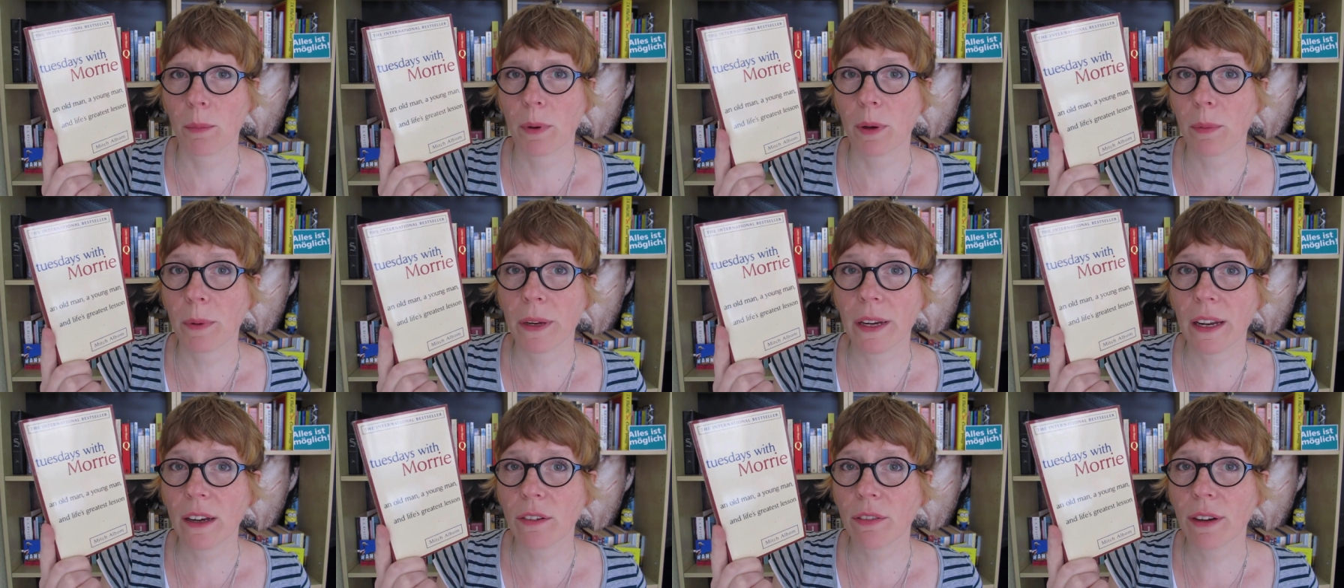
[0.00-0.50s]
But
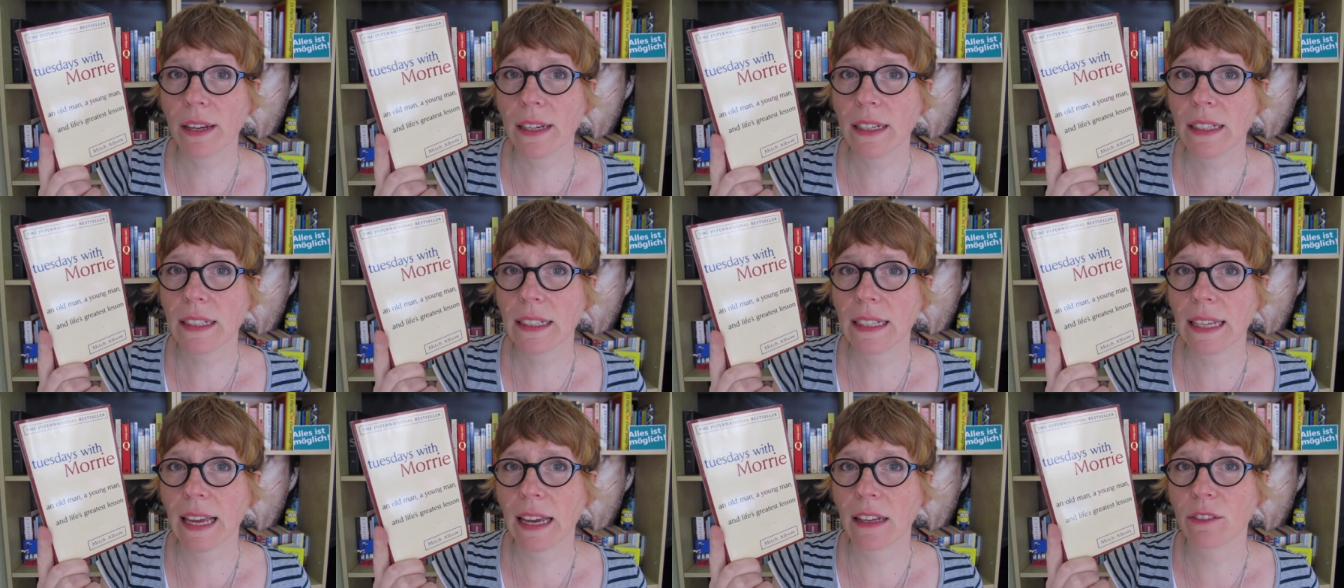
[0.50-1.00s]
when I read it
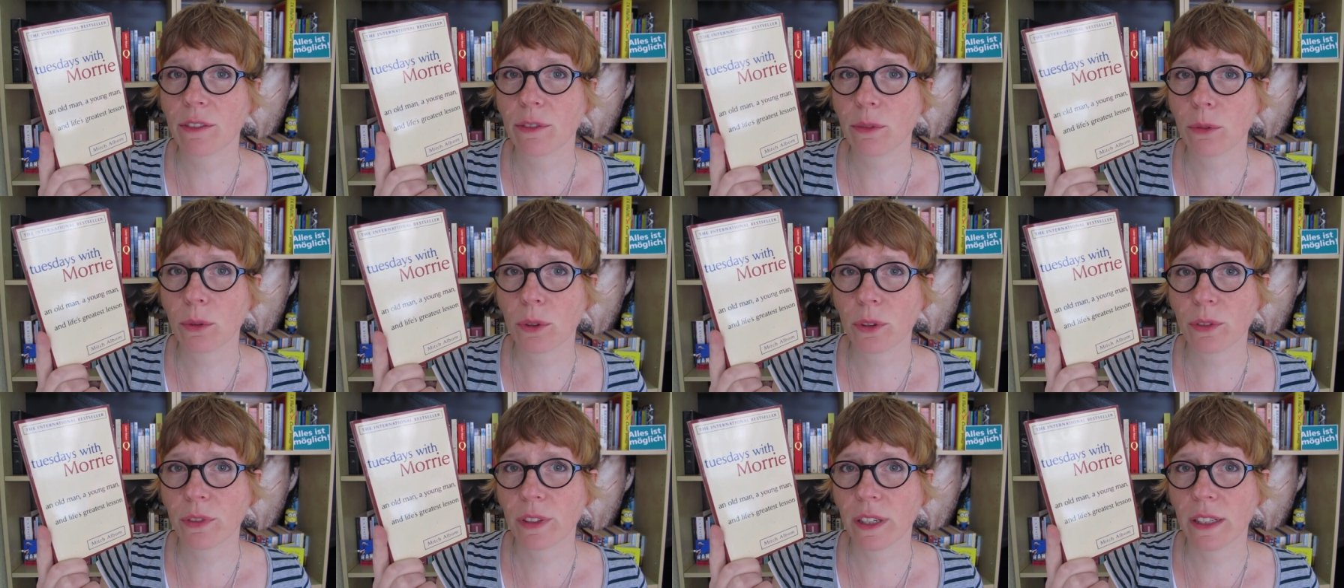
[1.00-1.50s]
again
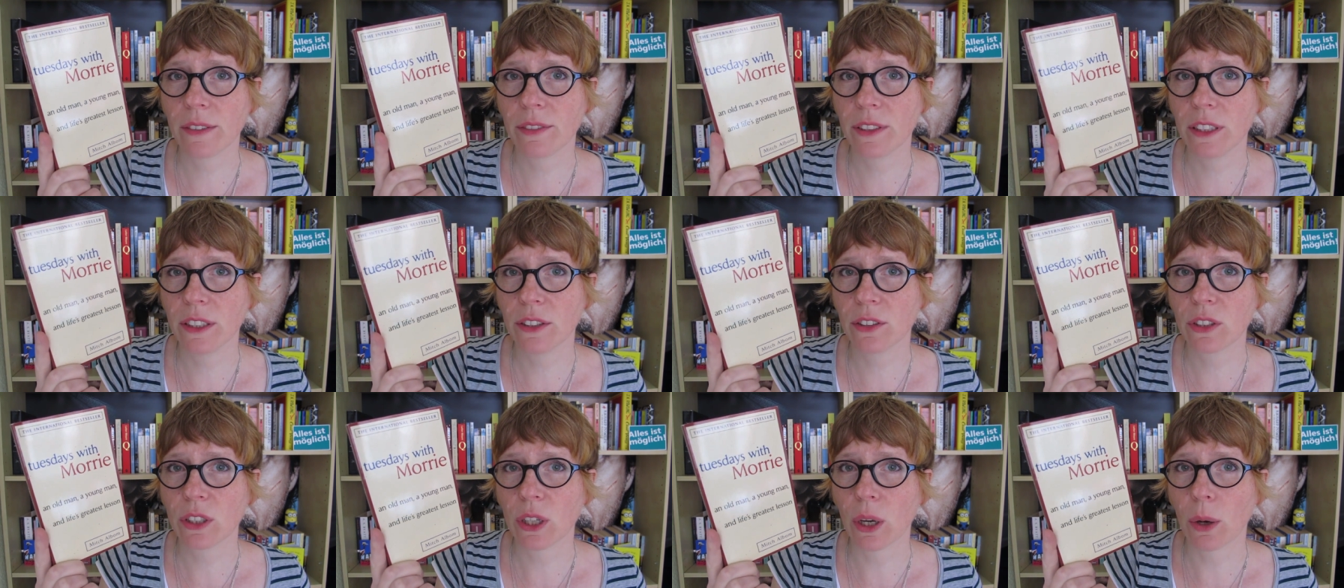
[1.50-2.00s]
four or five
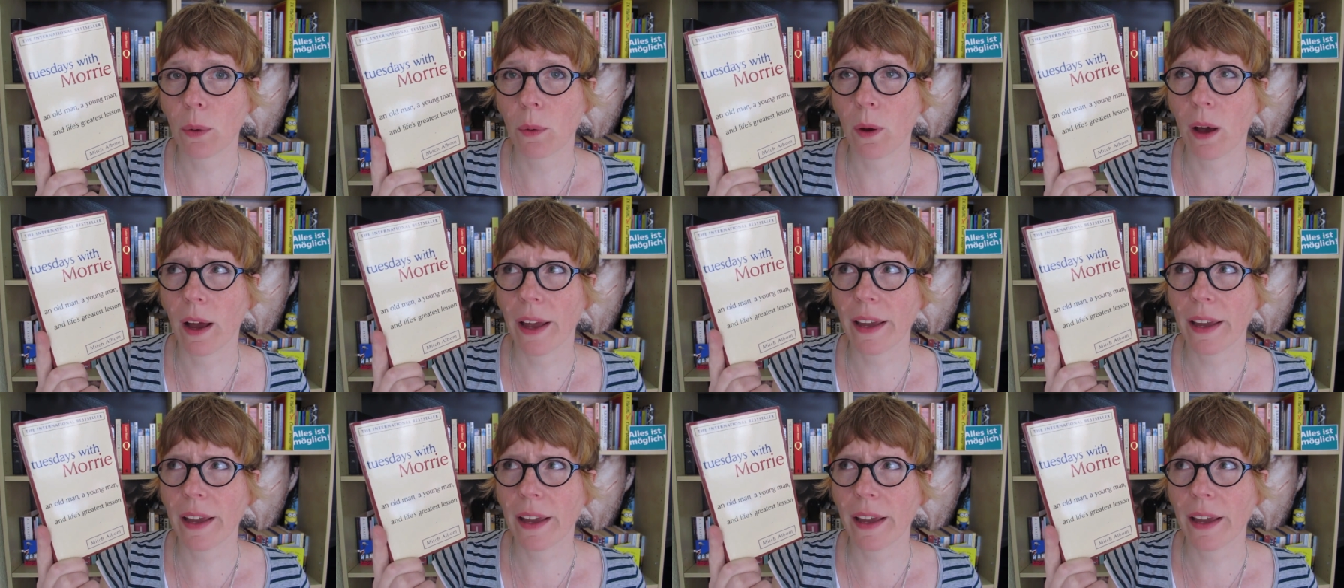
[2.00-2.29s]
years ago,